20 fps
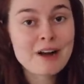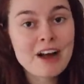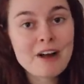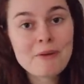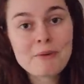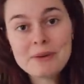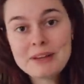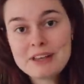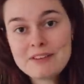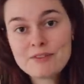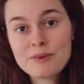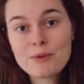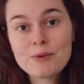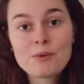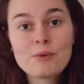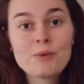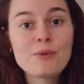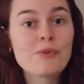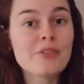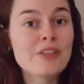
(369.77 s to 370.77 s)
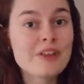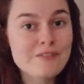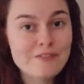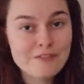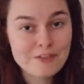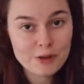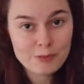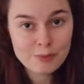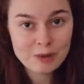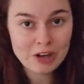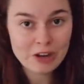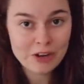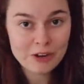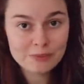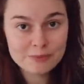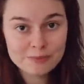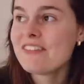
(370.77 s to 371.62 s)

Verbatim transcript: I will leave all the info below.